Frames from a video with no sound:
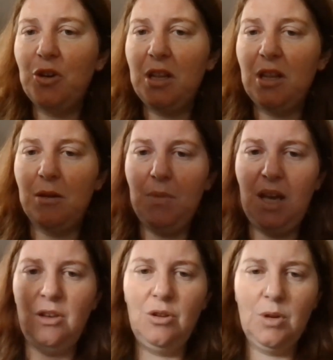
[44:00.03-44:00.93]
look at them
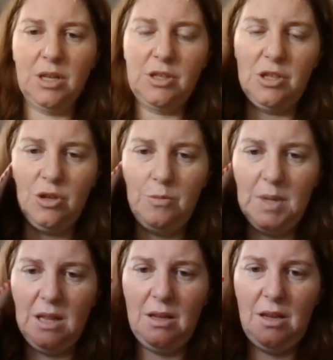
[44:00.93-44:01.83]
and you'll assume
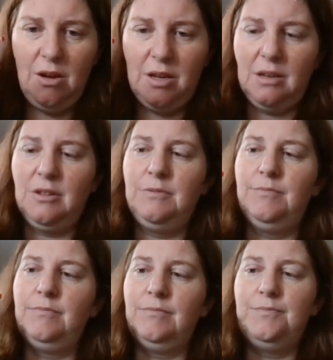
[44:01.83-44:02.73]
that they're, I don't know,
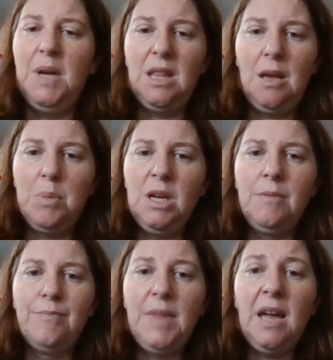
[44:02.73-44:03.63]
about that big.
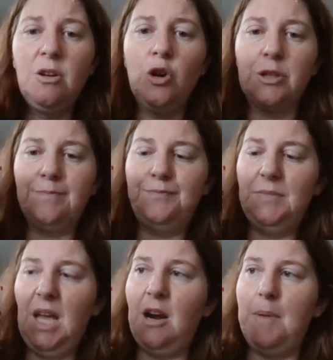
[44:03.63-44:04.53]
They are not.
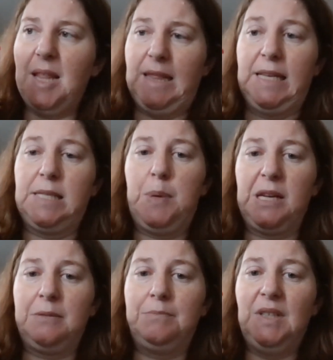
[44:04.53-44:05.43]
They're about this
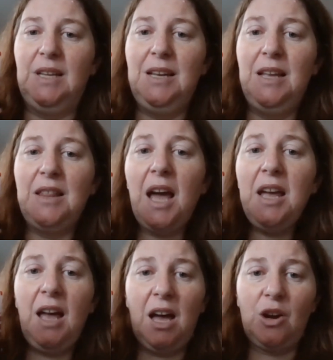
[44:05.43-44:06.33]
big.
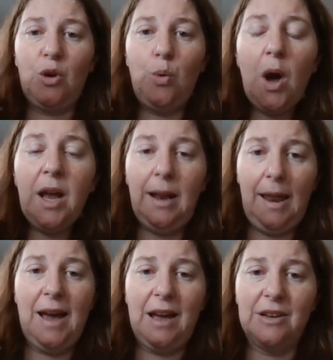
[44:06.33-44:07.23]
They are quite
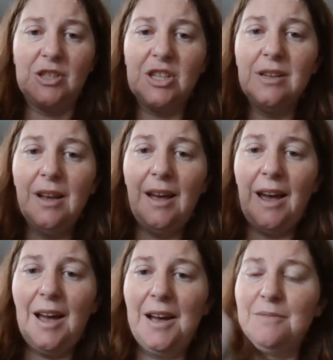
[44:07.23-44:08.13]
large
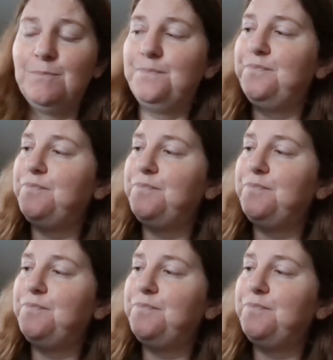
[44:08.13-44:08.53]
birds.